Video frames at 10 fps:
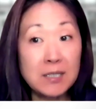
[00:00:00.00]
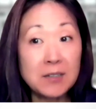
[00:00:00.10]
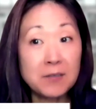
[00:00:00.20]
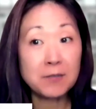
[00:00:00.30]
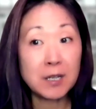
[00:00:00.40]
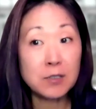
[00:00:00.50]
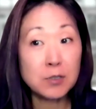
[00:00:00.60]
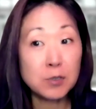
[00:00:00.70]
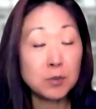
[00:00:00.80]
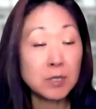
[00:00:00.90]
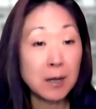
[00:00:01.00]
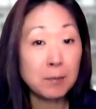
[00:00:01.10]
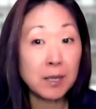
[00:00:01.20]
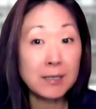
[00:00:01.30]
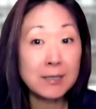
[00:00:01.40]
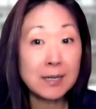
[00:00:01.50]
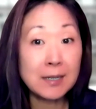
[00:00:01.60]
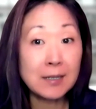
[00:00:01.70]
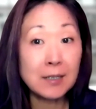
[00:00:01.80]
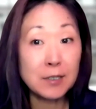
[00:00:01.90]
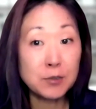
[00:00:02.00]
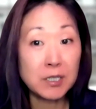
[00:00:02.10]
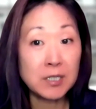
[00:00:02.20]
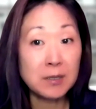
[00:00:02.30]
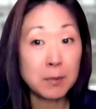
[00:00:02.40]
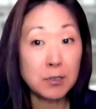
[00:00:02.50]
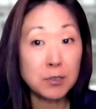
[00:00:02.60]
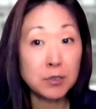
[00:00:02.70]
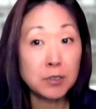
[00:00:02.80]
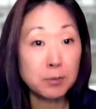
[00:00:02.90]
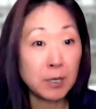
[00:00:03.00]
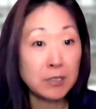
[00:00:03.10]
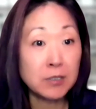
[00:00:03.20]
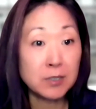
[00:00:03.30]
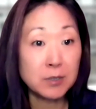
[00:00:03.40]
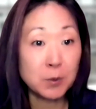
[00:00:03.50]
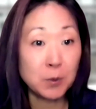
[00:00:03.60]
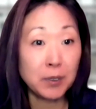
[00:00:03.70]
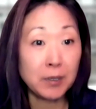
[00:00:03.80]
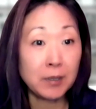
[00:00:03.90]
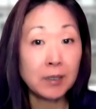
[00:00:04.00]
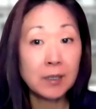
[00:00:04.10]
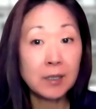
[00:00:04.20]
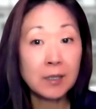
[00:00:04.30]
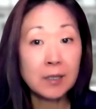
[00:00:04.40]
positive phase two top-line data addressing major depression disorder.